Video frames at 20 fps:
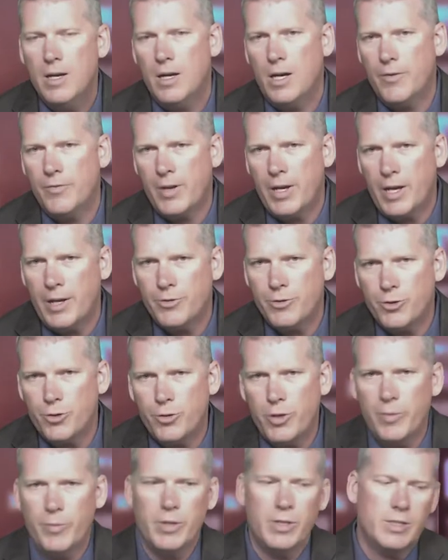off cancer
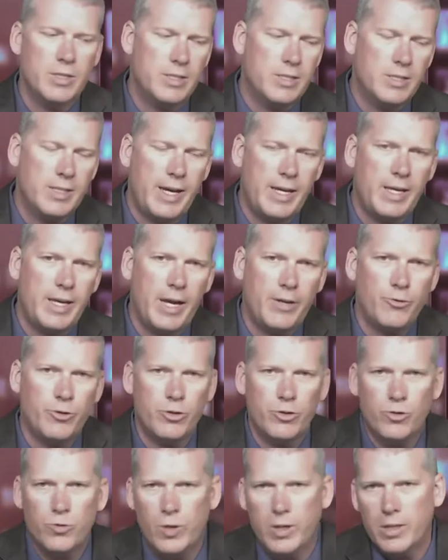treatments and
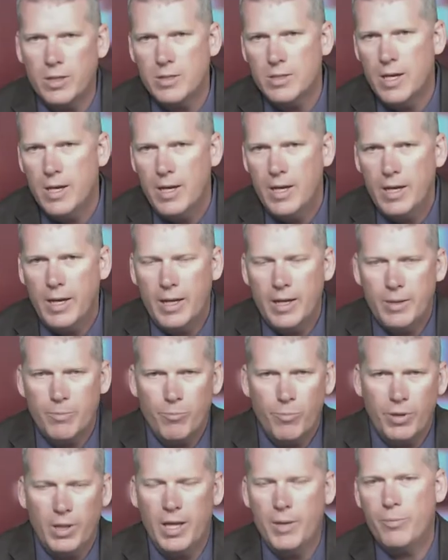psychiatric drugs
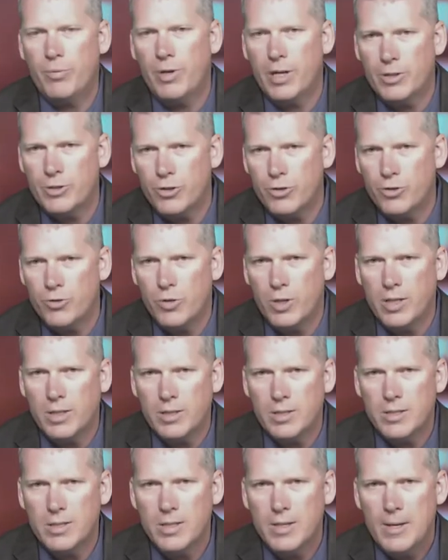and blood pressure
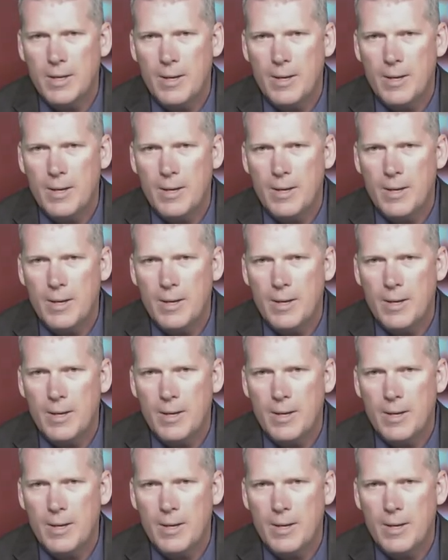drugs